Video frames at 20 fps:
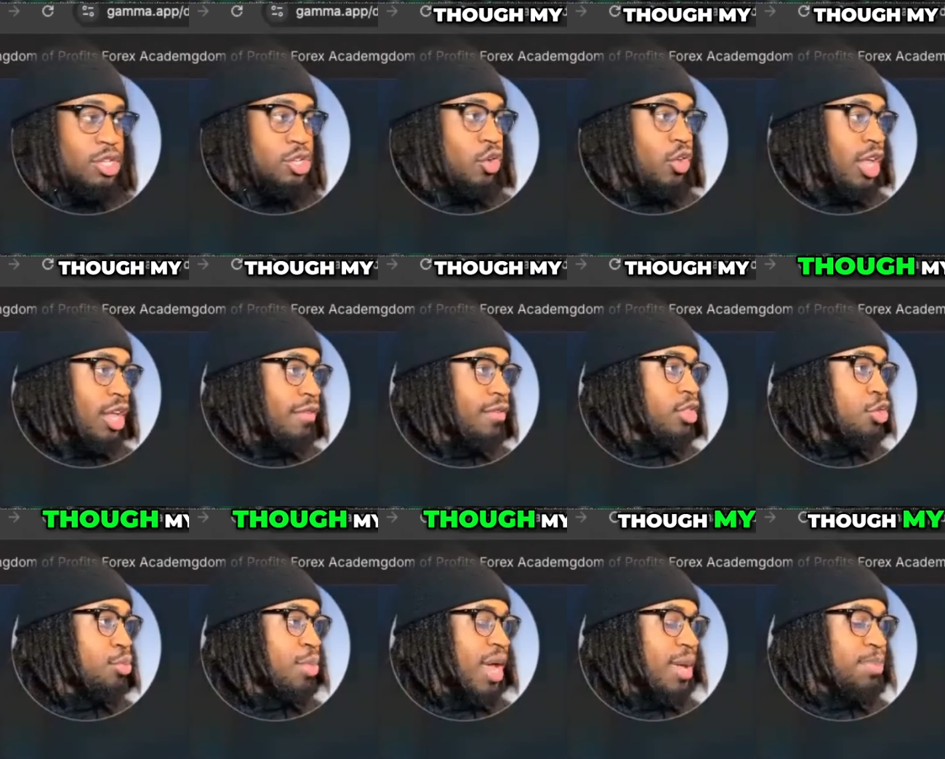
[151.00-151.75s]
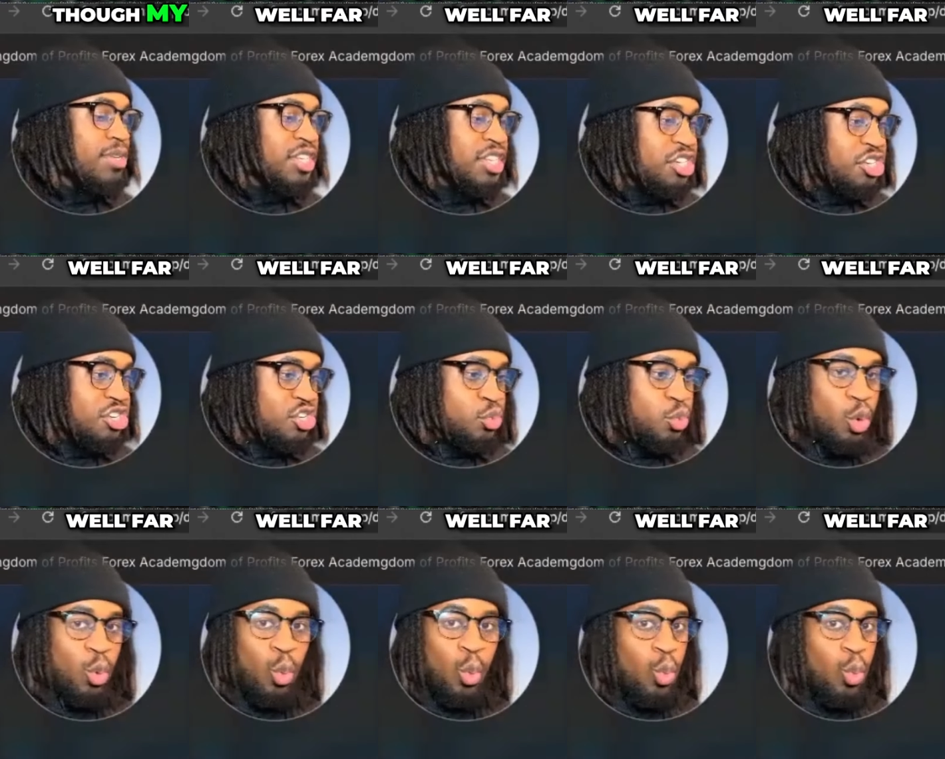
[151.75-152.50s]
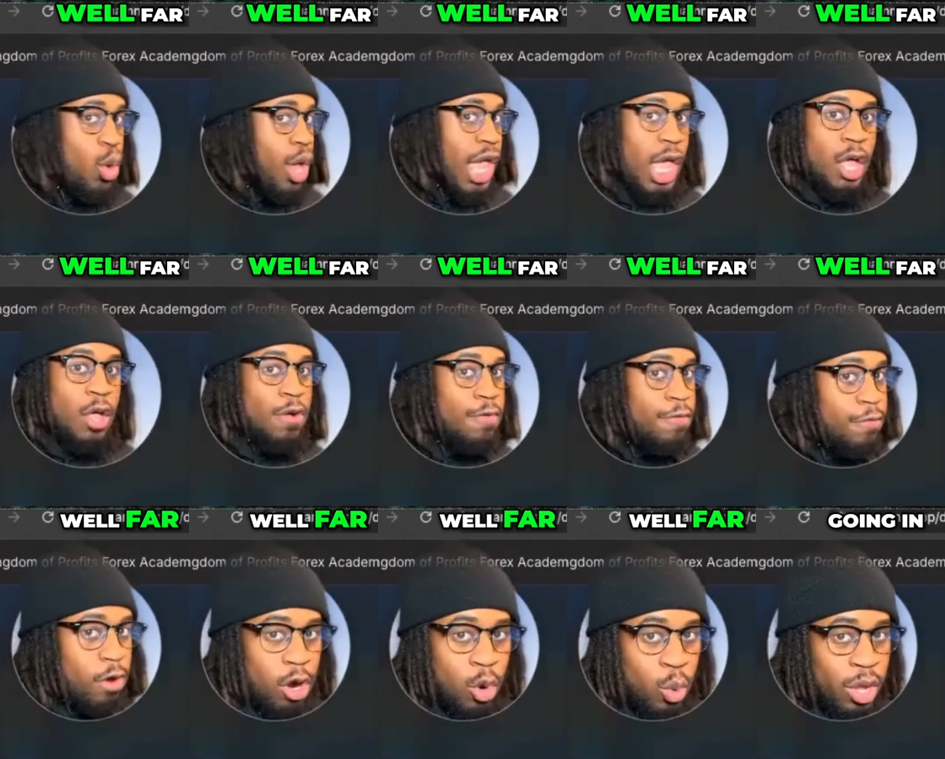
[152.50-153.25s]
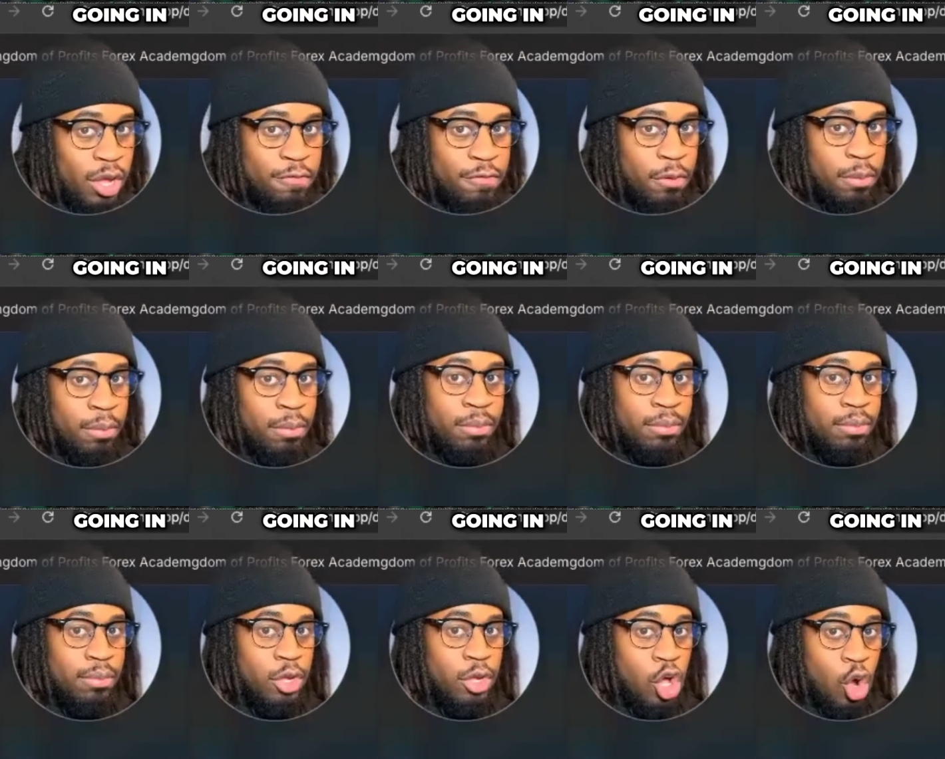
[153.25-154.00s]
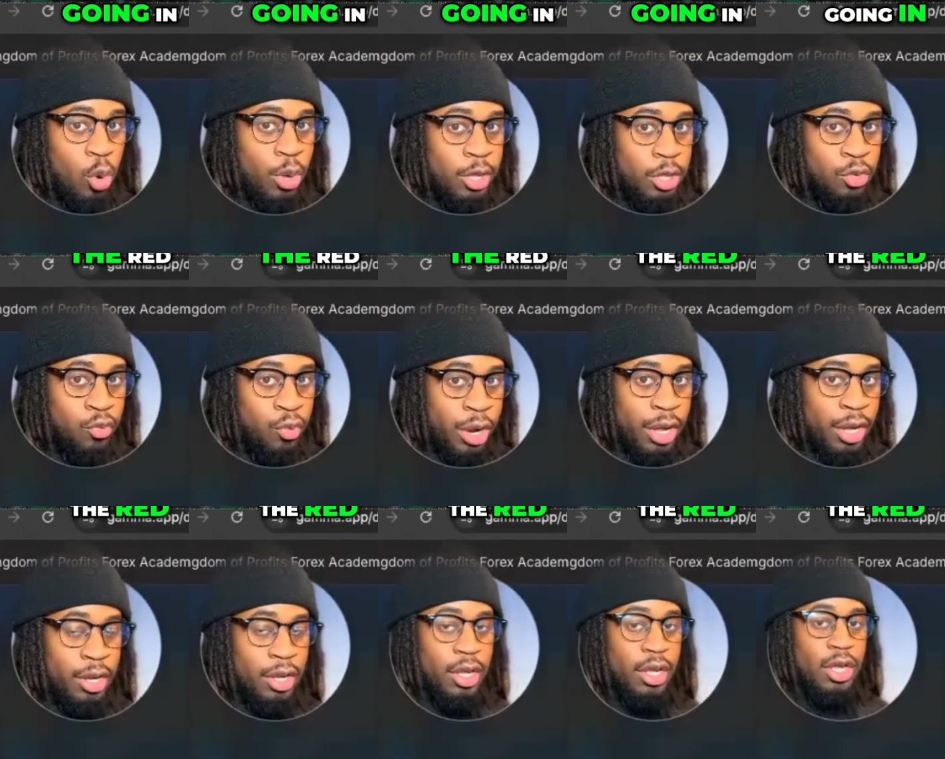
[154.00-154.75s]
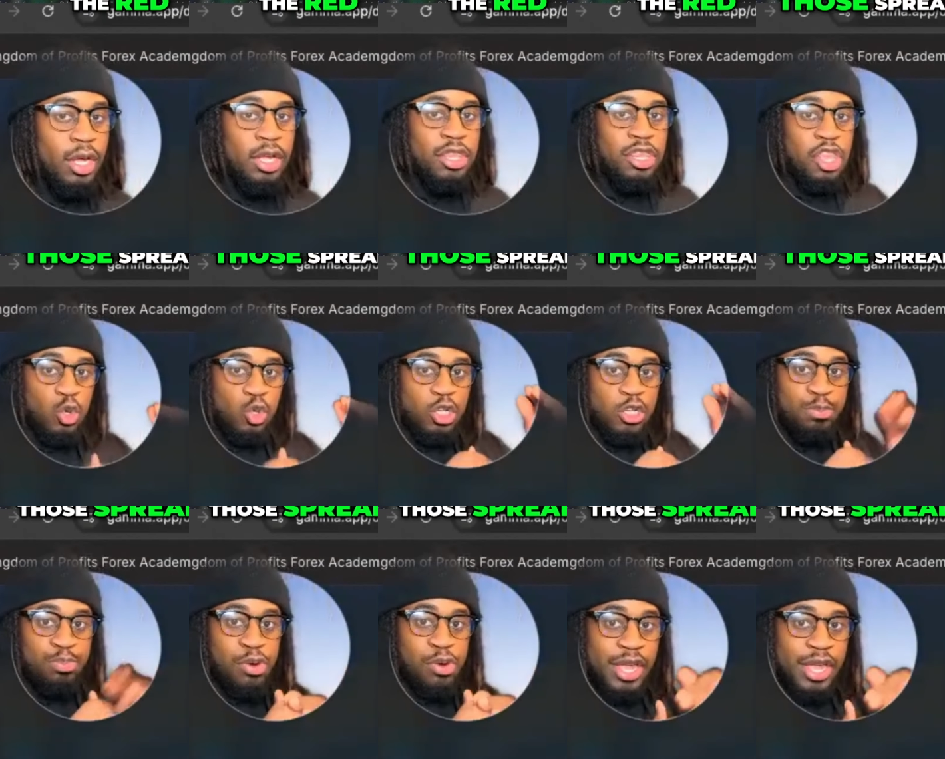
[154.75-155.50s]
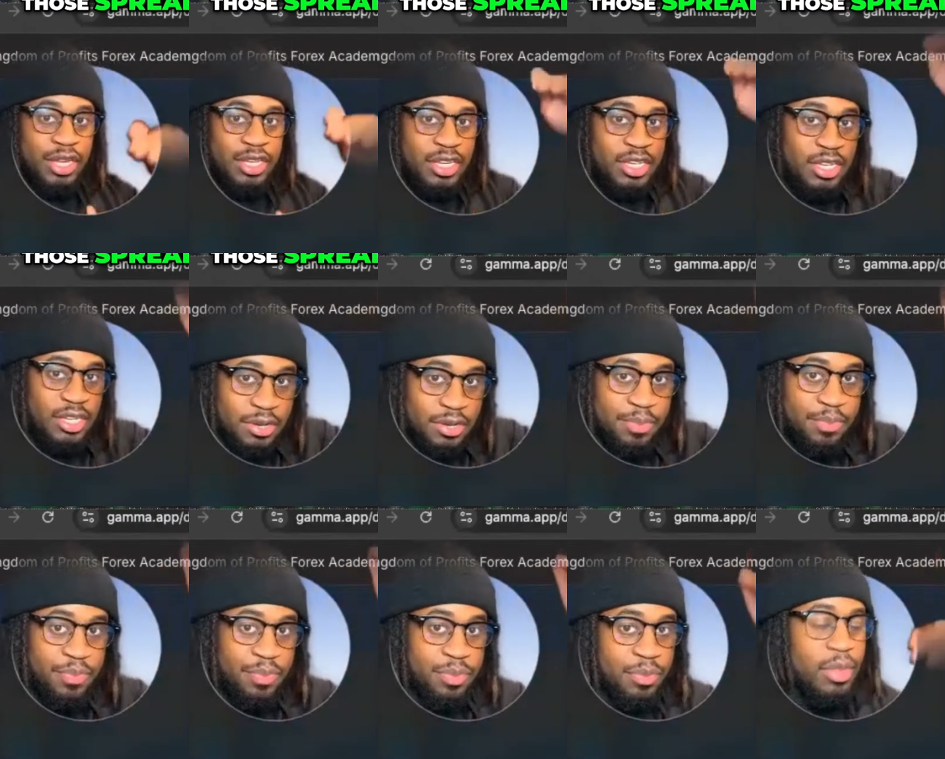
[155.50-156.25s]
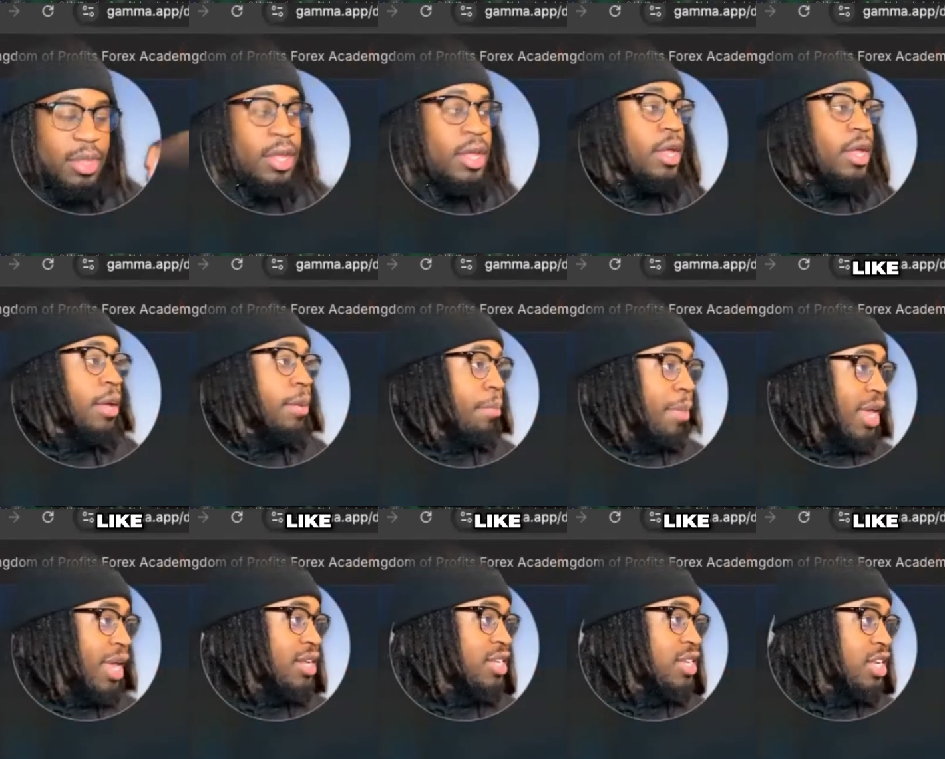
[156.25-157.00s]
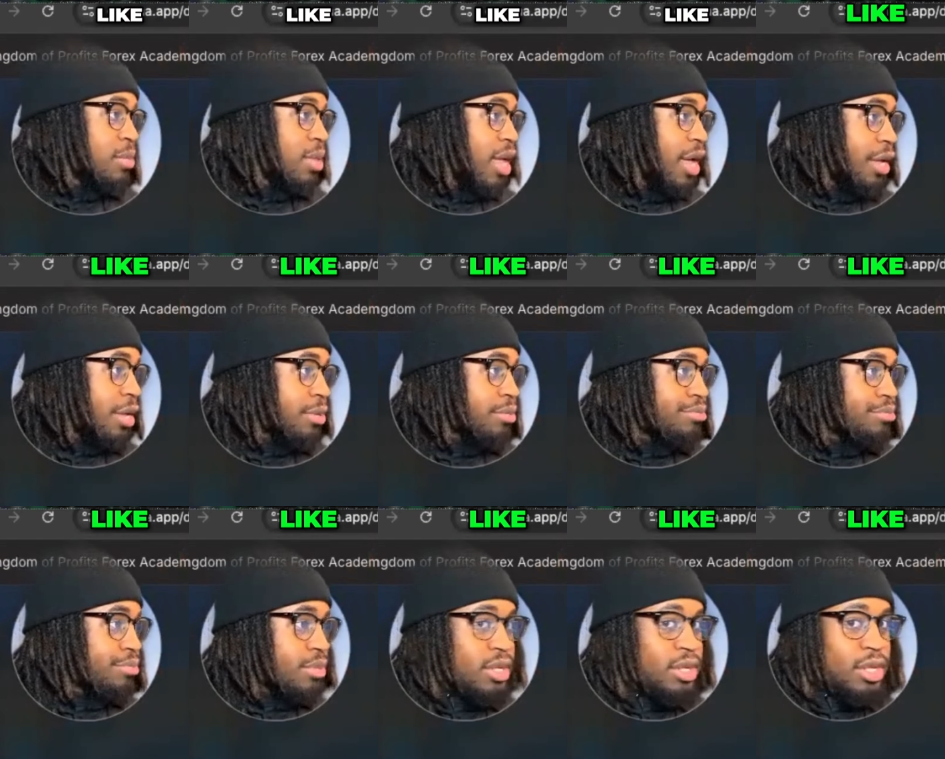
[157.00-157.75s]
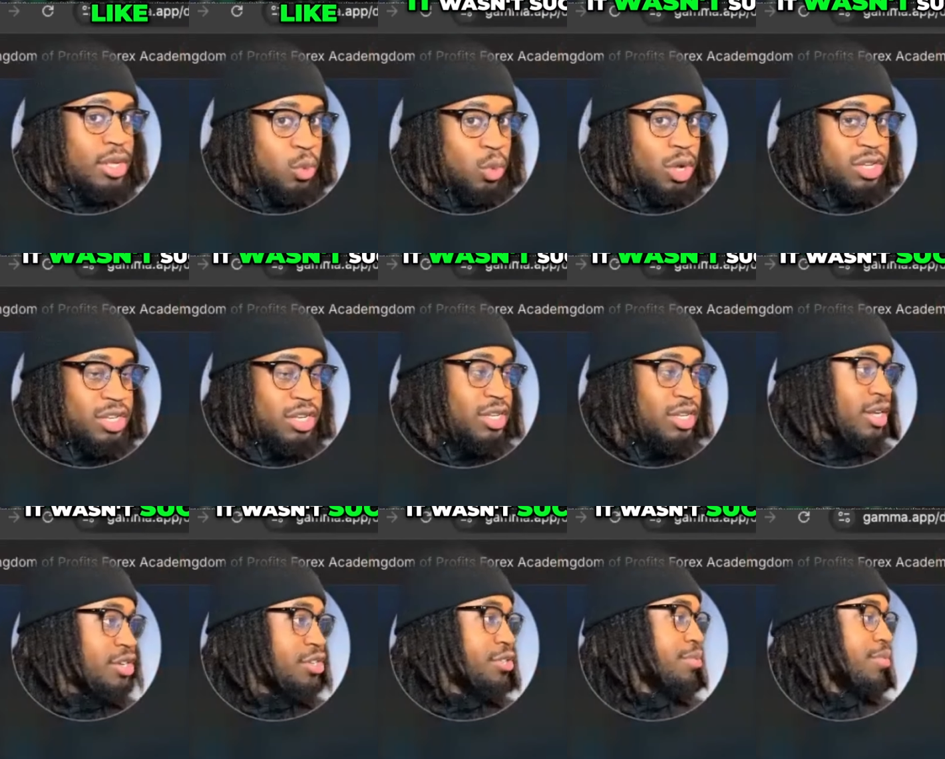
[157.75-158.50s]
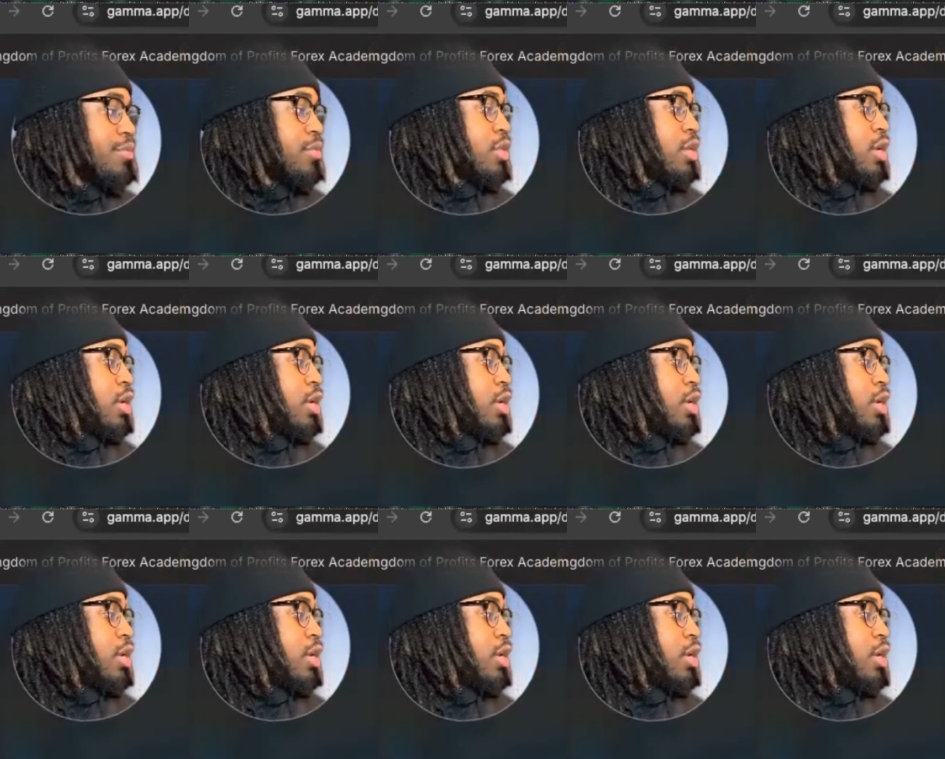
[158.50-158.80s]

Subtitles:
So even though my positions were well far away from going in the red, those spreads made it seem like it wasn't such.